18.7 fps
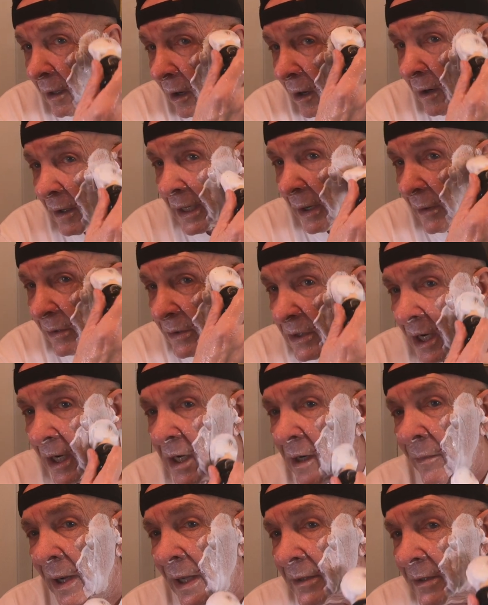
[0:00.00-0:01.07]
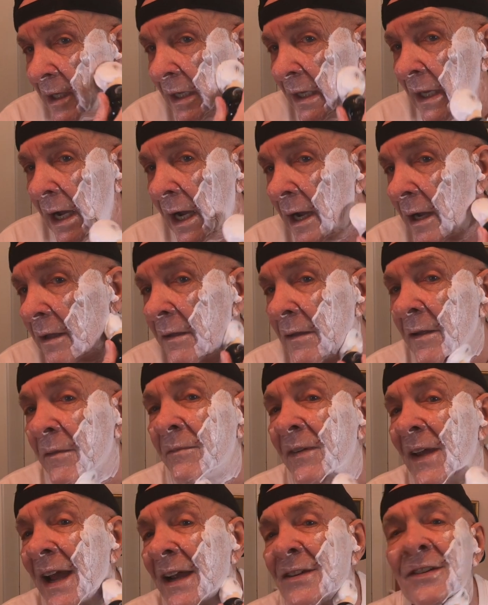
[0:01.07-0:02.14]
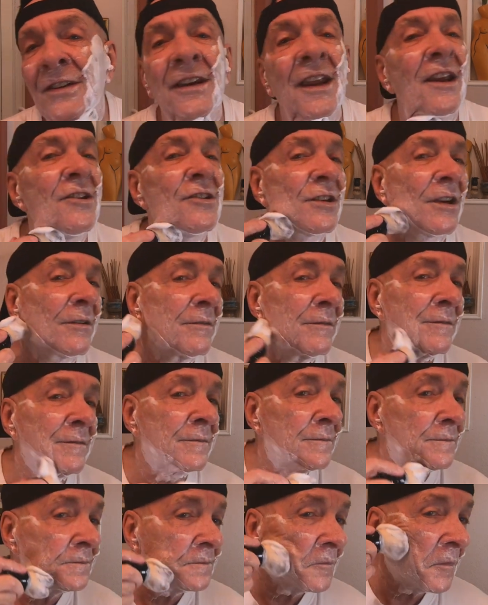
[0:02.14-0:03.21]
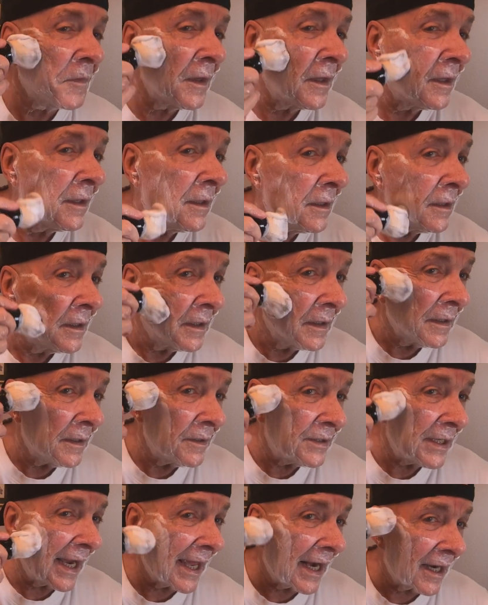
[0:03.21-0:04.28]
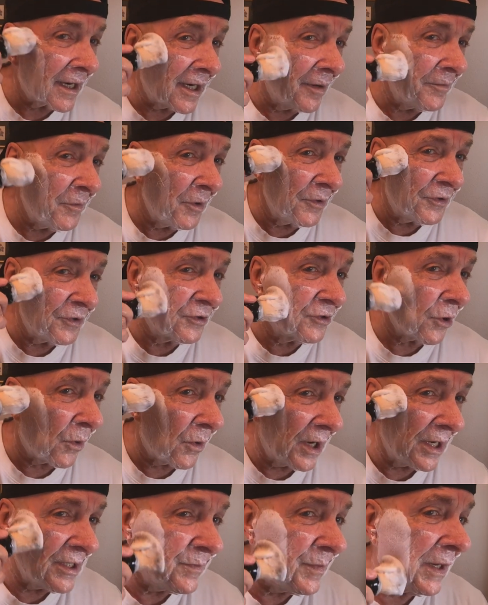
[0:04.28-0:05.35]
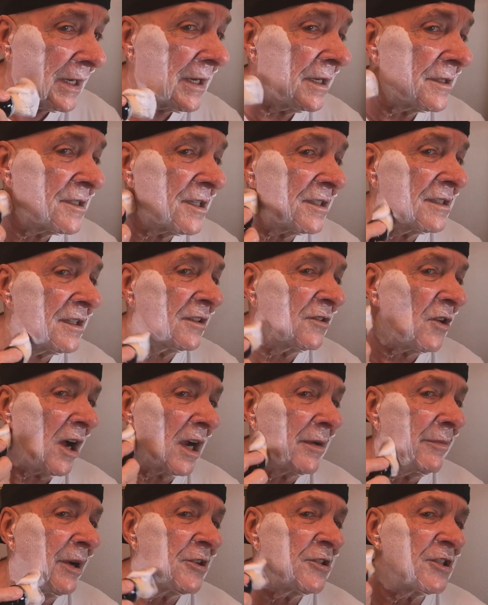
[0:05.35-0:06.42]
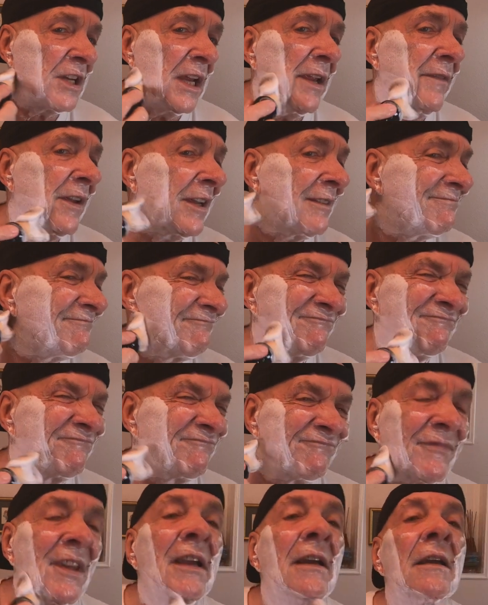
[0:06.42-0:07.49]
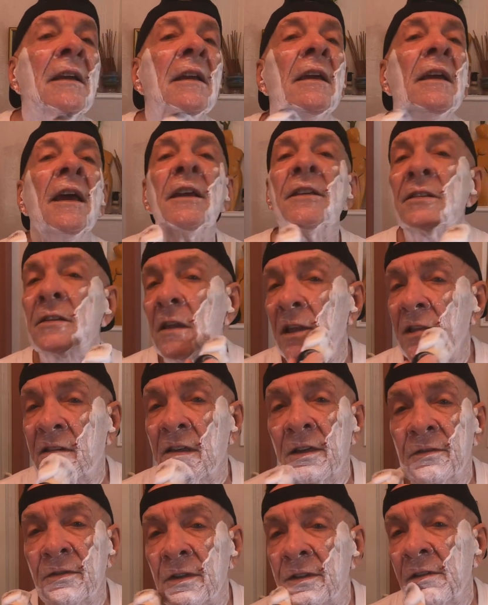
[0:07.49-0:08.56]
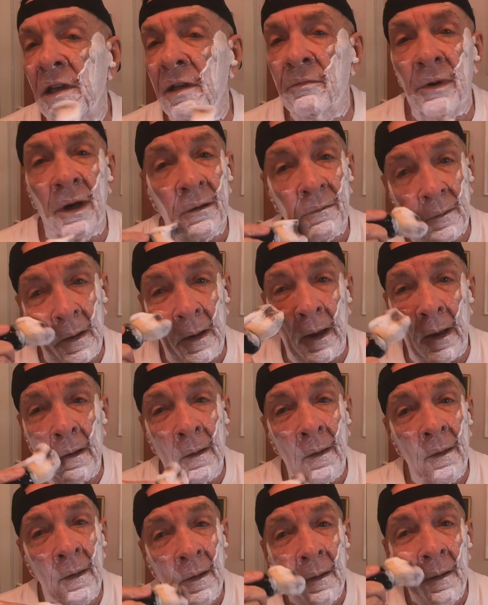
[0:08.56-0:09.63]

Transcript: Okay, we're talking about the uh, vaccination. See, I got to come with stories because just to talk about shaving, it's it's interesting, but hey,